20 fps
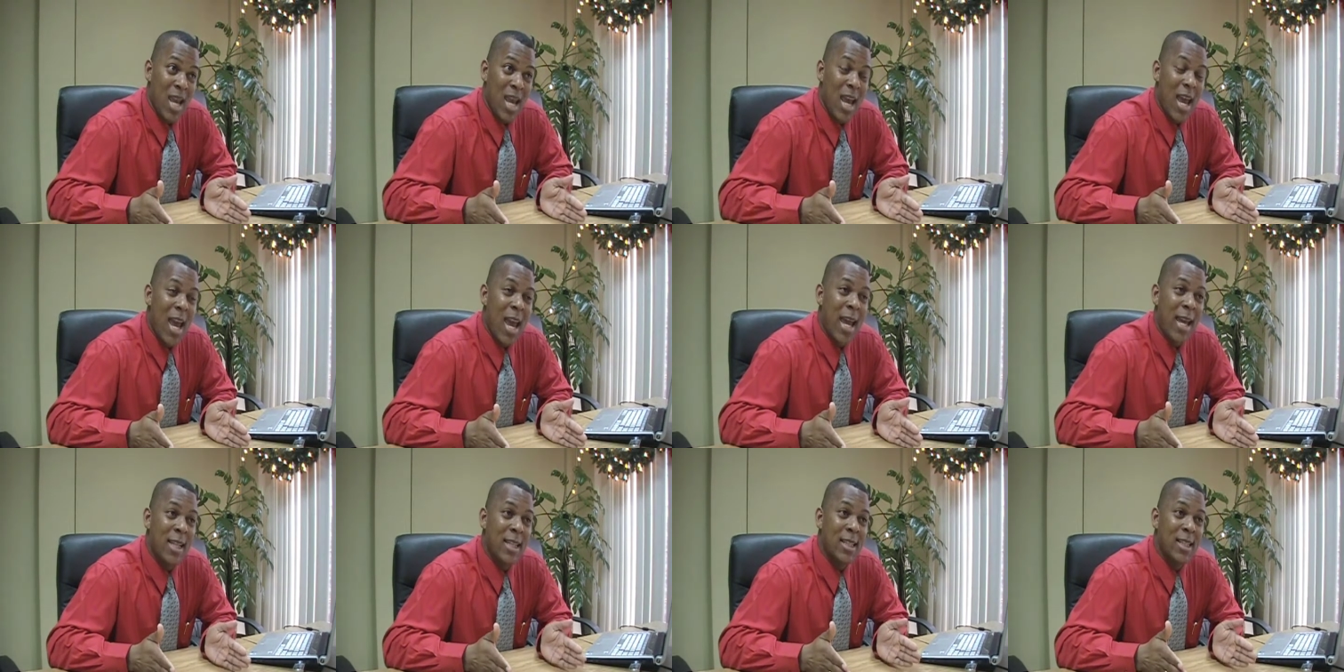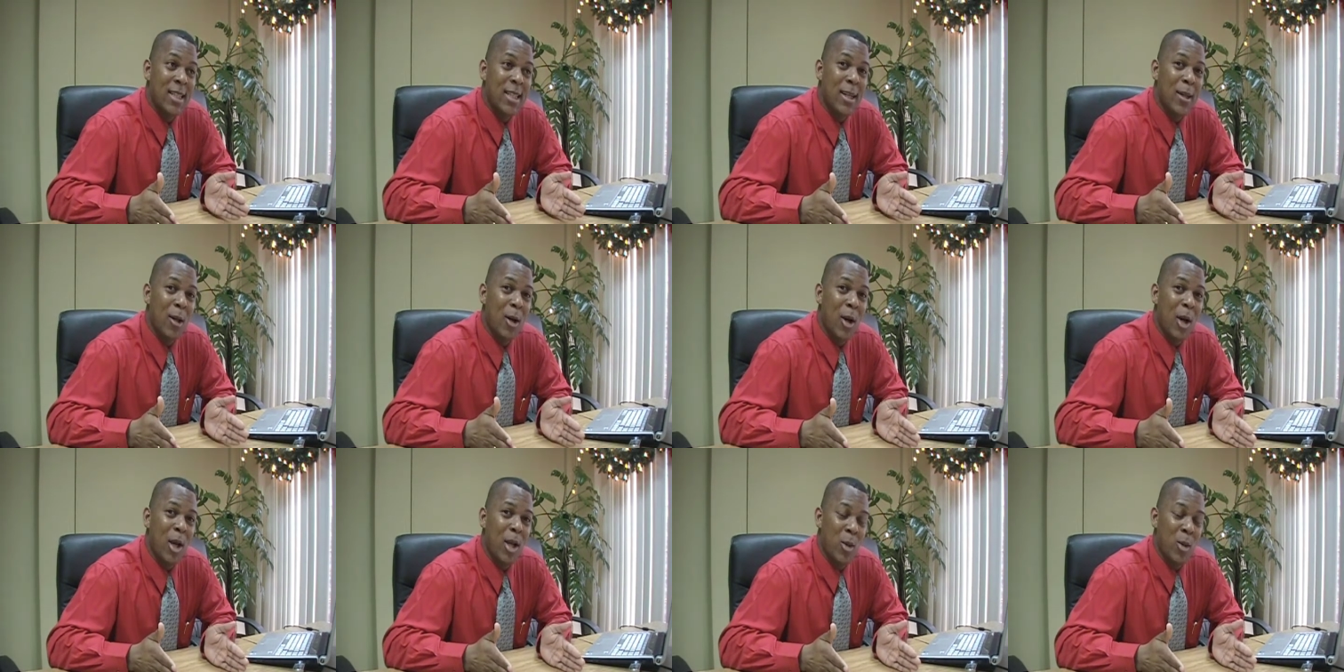And
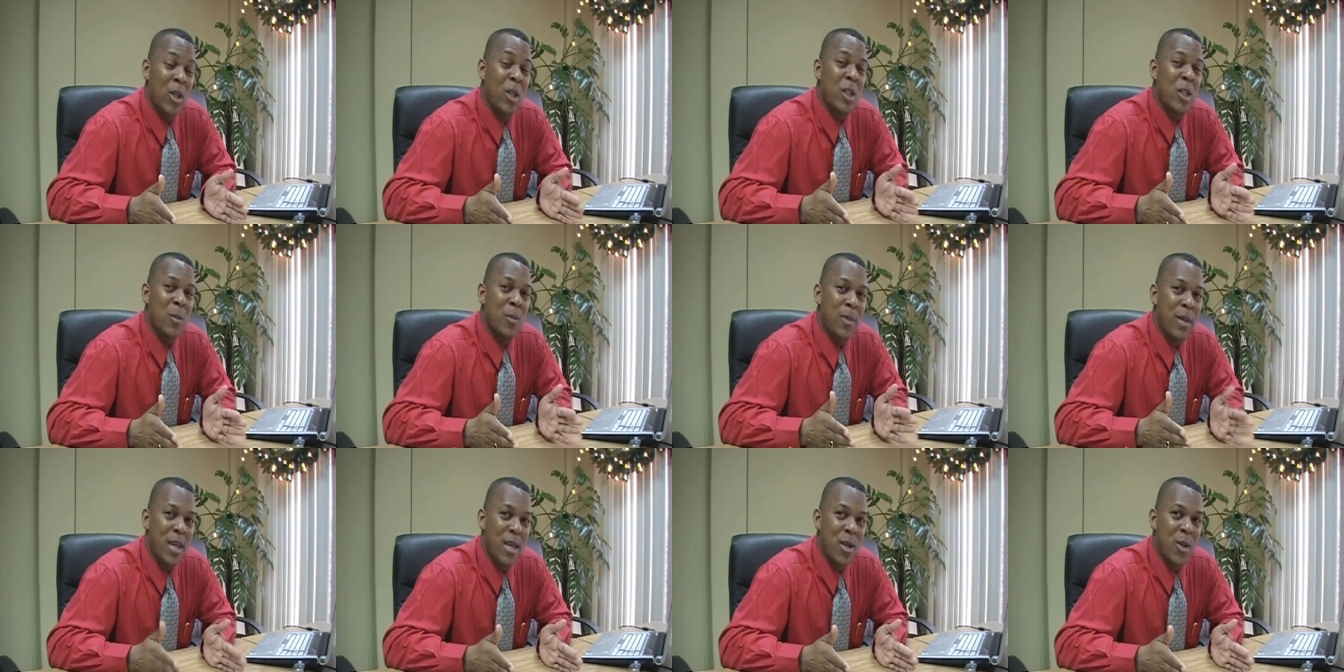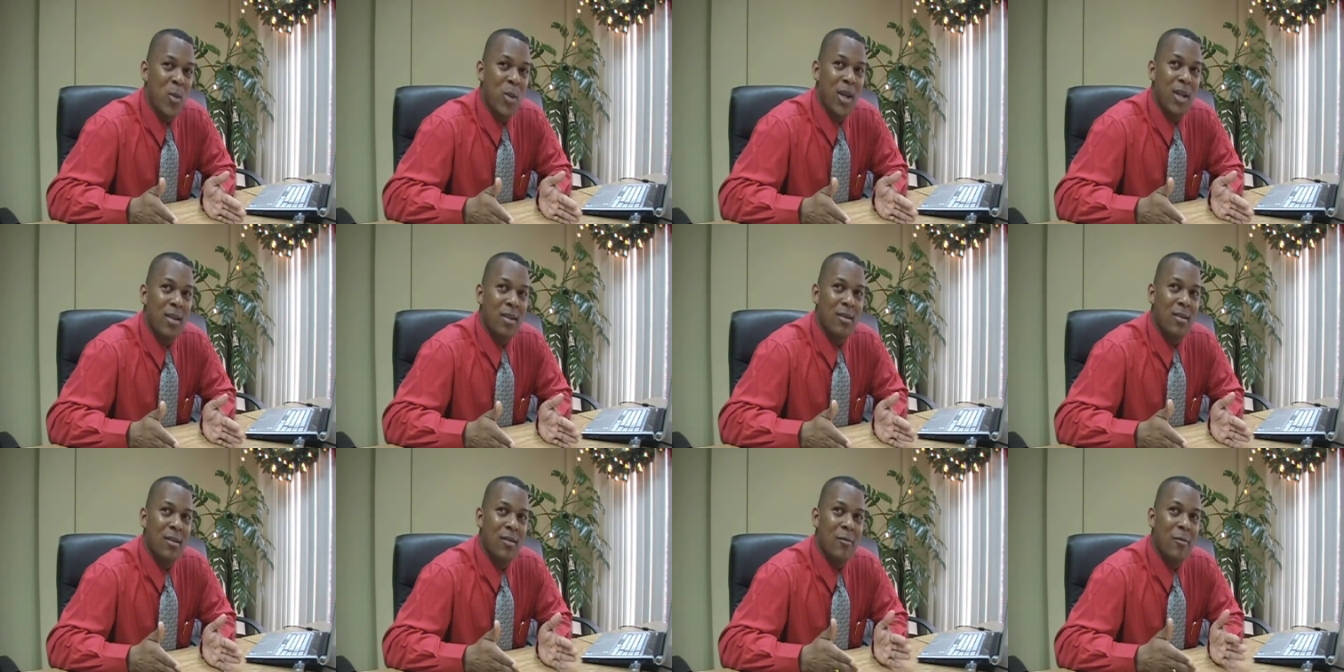mm-hmm. when you speak with
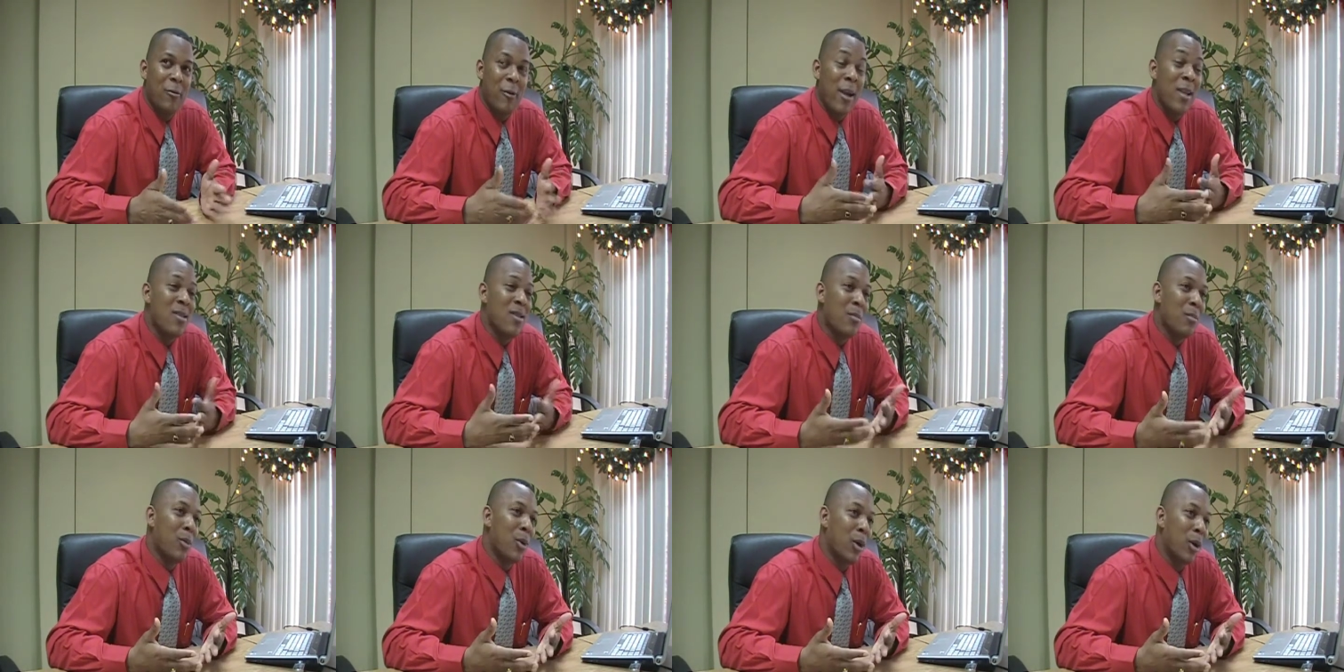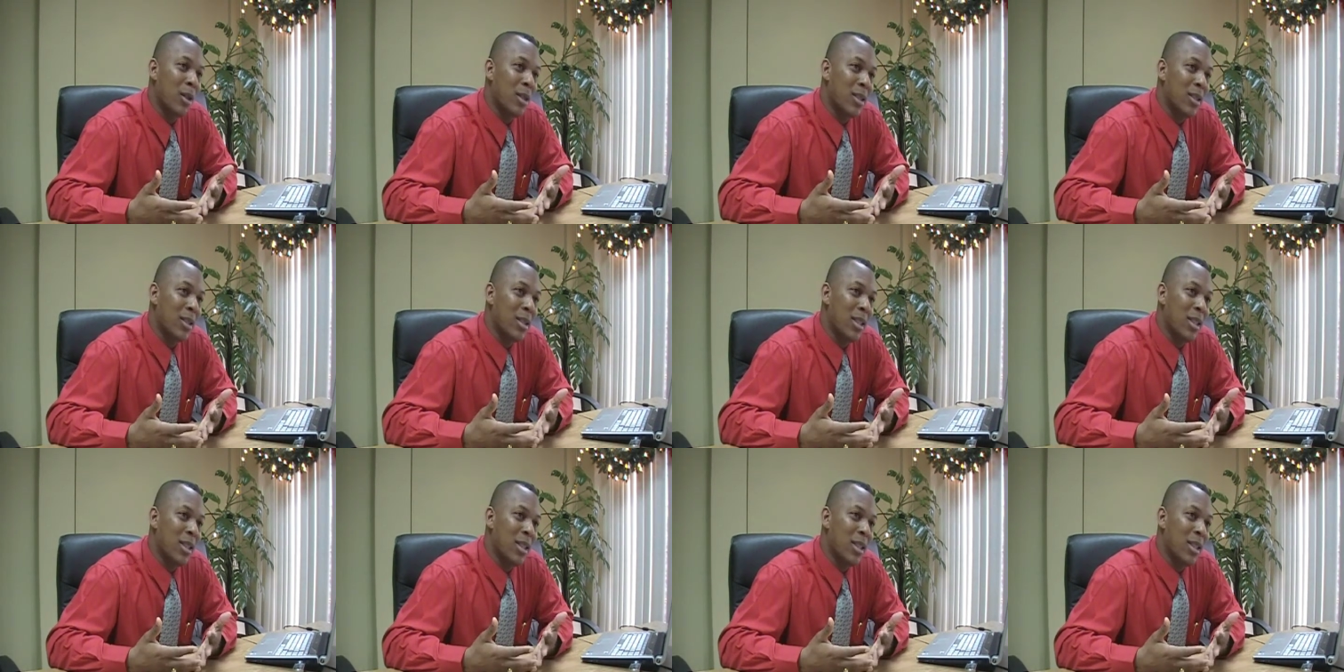friends abroad,